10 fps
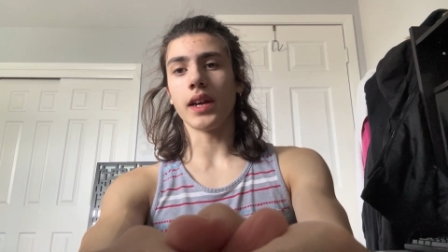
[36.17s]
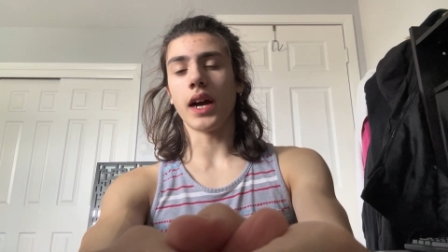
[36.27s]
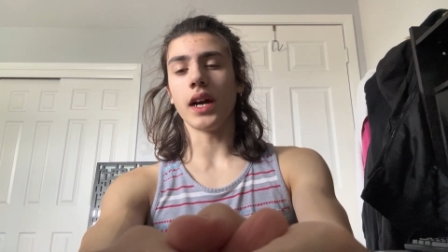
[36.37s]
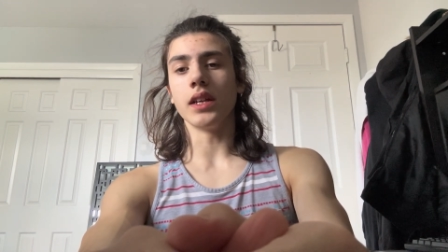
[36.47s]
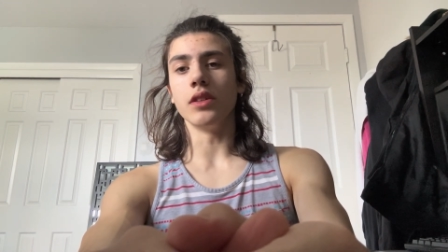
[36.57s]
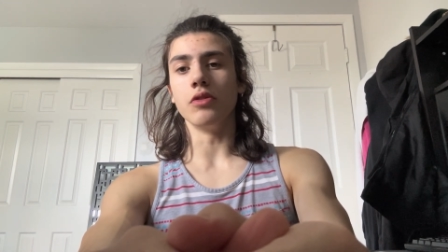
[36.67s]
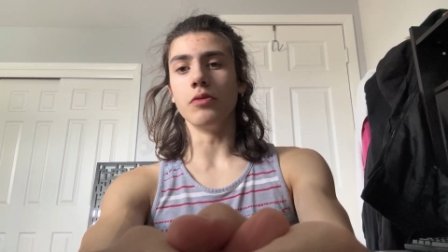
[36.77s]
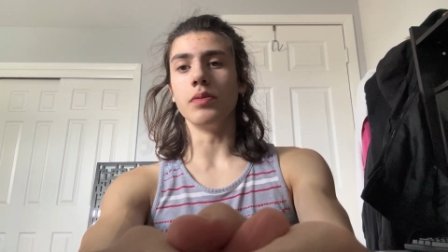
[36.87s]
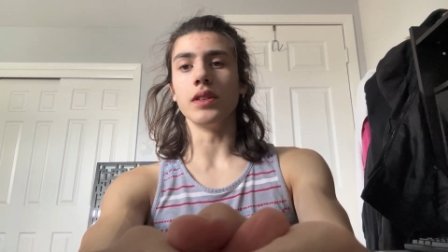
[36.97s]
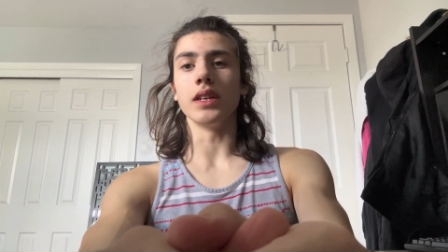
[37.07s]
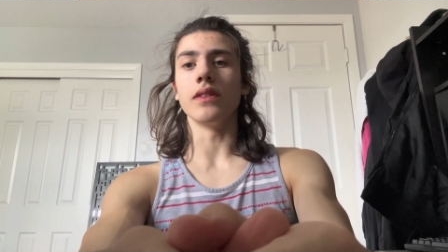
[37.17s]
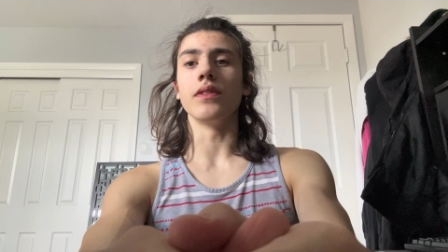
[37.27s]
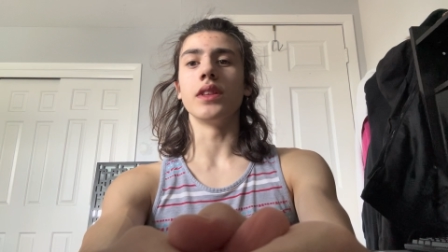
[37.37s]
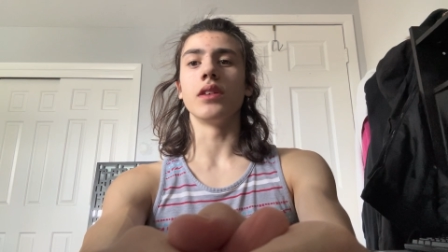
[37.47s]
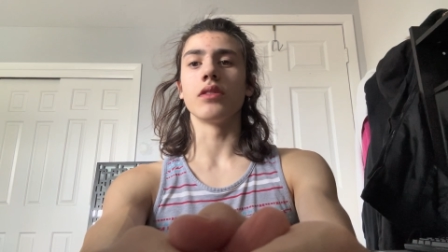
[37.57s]
I do believe
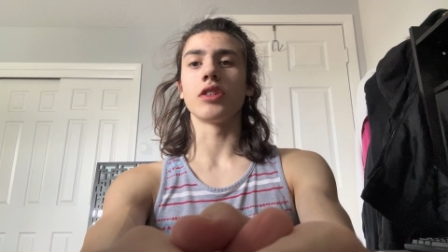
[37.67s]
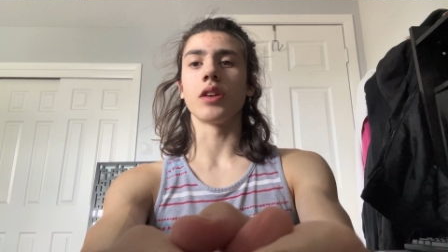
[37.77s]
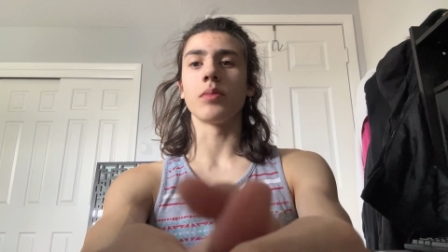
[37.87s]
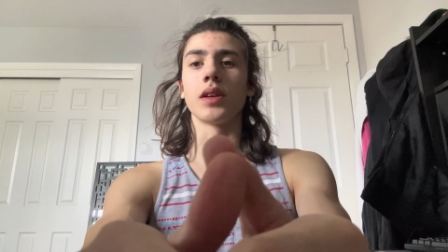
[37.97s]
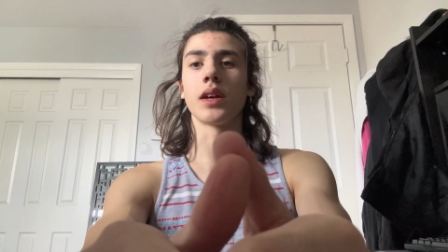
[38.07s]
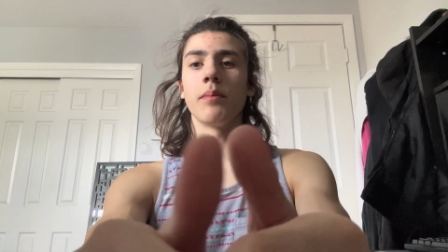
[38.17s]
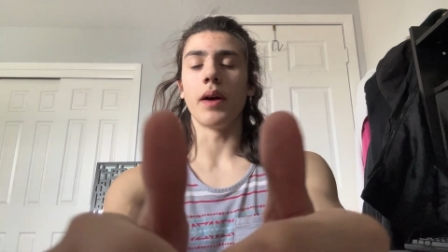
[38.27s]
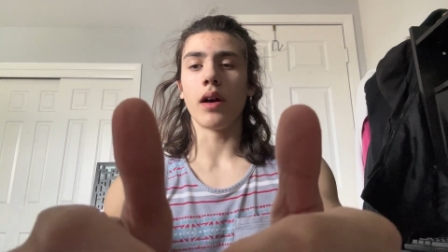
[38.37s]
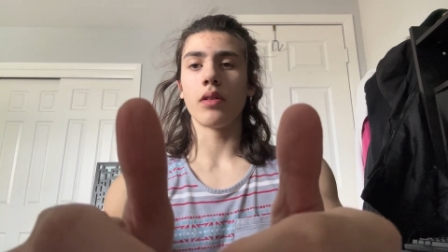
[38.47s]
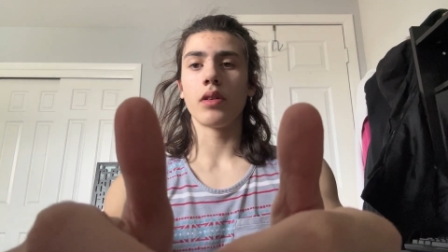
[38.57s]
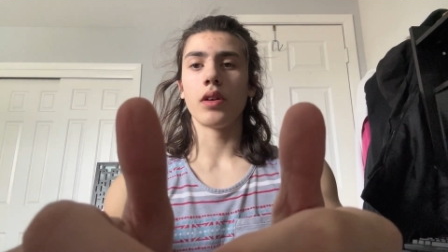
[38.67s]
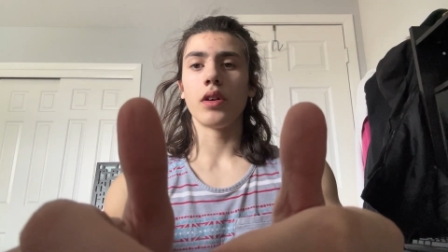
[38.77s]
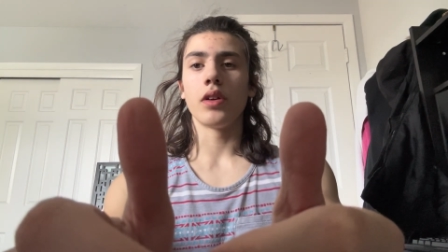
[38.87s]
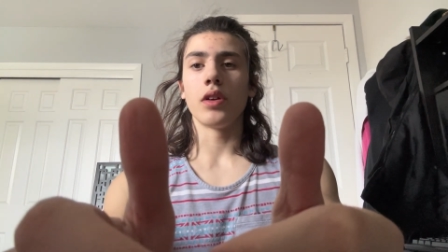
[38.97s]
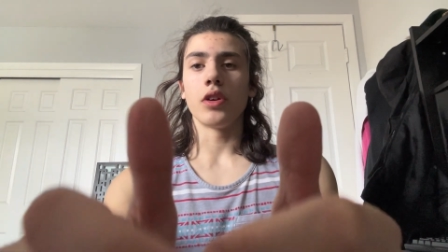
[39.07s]
that there's something about
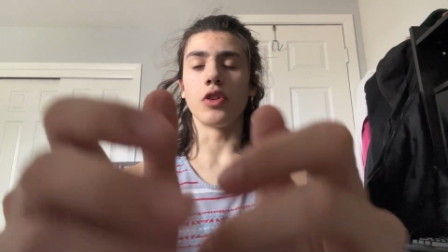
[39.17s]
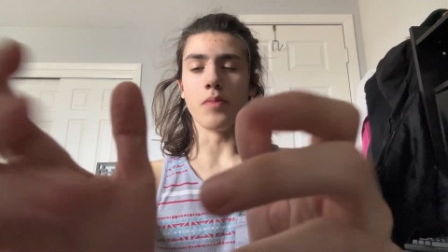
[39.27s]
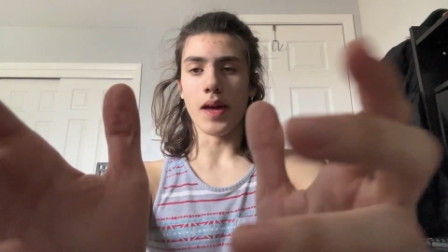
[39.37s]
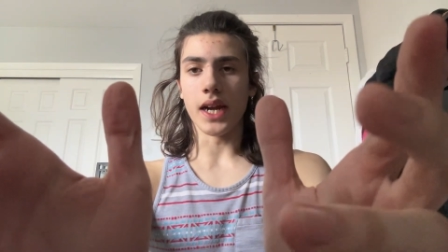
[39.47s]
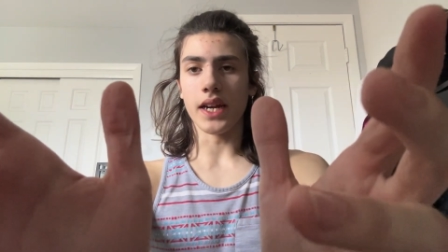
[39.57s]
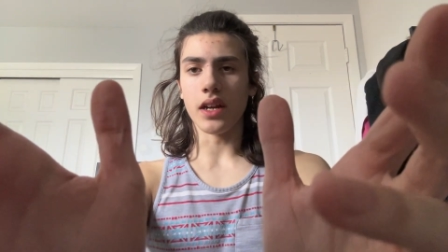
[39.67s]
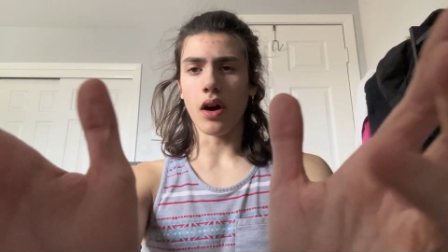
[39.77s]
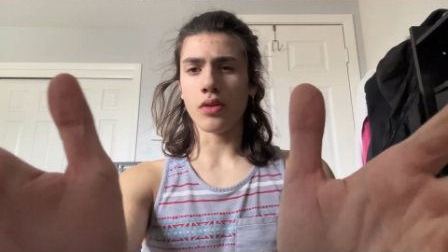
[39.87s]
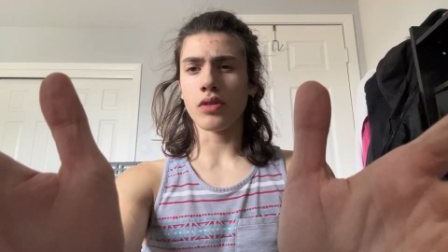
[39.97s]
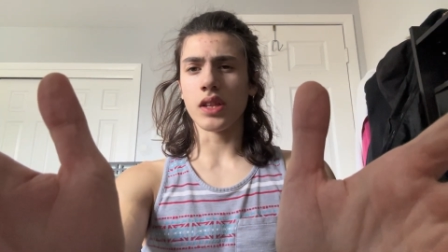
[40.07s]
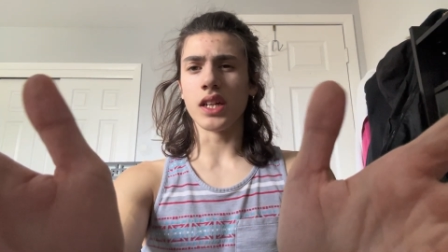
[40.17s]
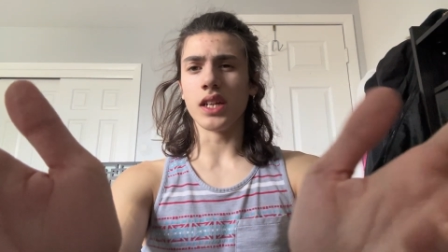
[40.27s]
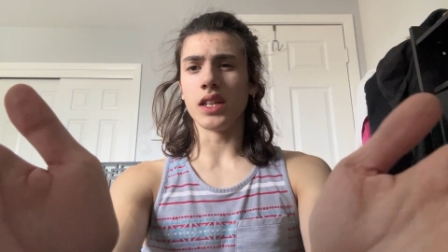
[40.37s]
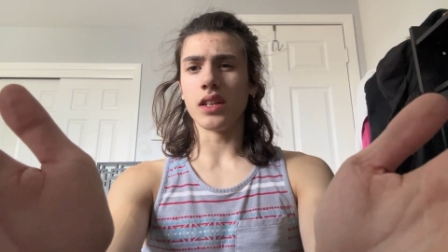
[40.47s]
humanity other than in